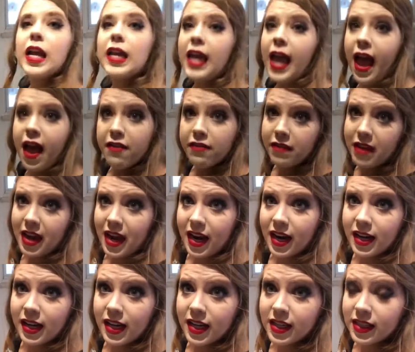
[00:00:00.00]

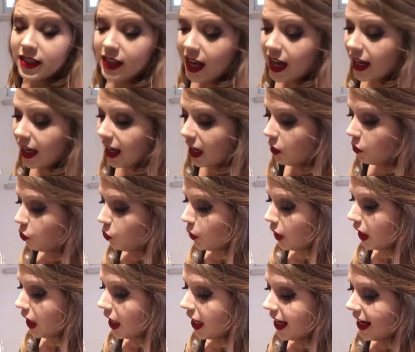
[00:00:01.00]
caffeine, because I get
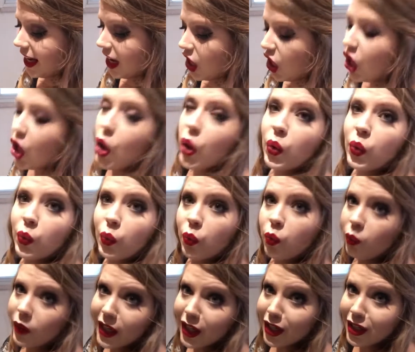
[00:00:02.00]
really
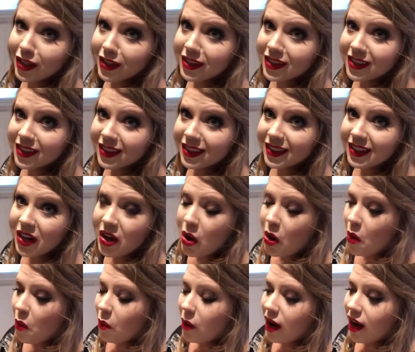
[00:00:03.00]
weird
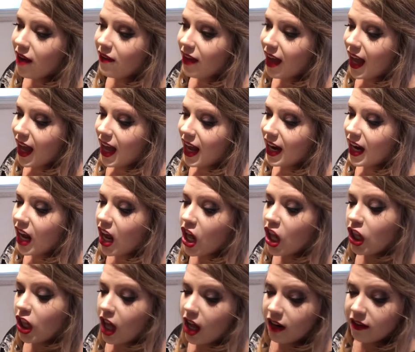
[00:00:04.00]
when I've had
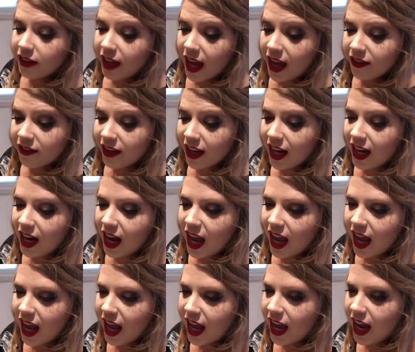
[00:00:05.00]
a lot of caffeine. I
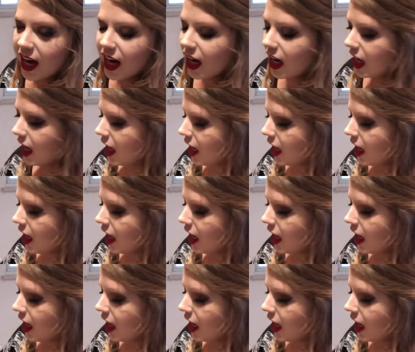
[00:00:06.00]
had